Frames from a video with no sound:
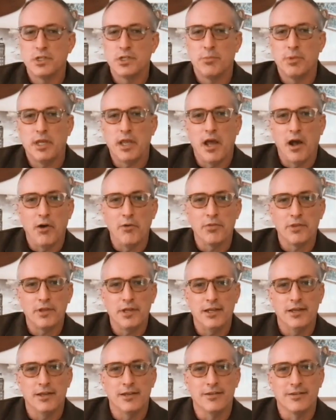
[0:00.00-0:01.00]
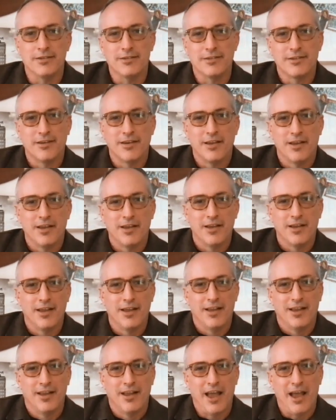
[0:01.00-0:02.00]
healthy and
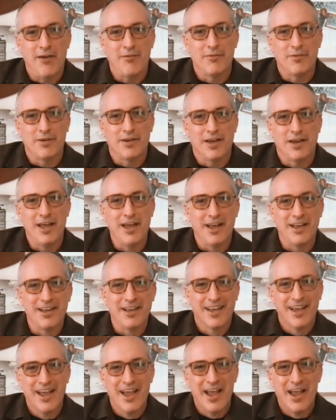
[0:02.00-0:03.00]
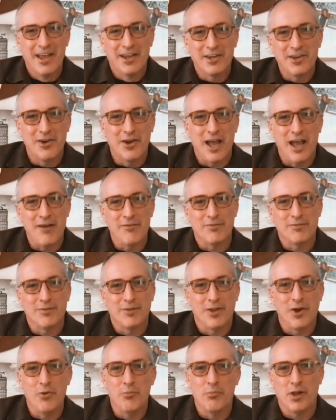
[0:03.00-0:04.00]
have have
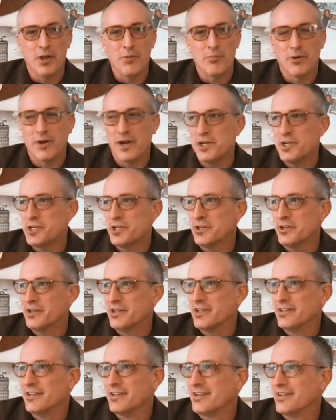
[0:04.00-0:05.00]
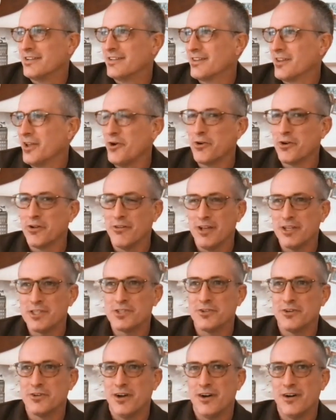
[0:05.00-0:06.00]
low blood pressure and low
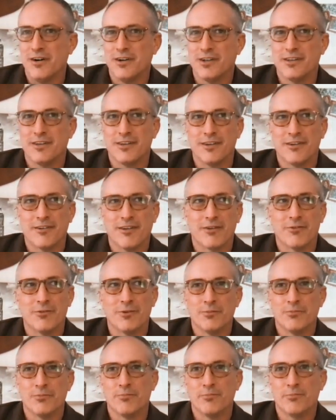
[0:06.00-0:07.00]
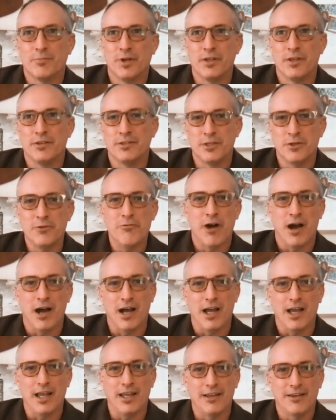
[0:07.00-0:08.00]
cholesterol." And you're like, "Well, but do
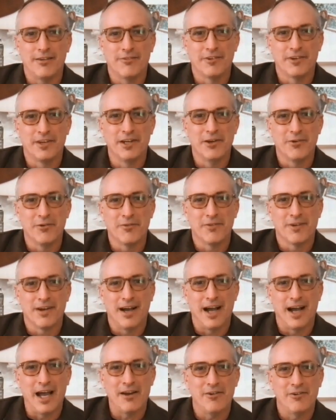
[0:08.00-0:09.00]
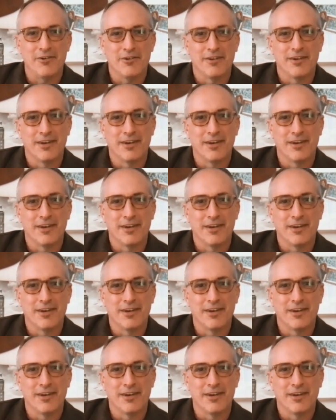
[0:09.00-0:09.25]
I? I don't.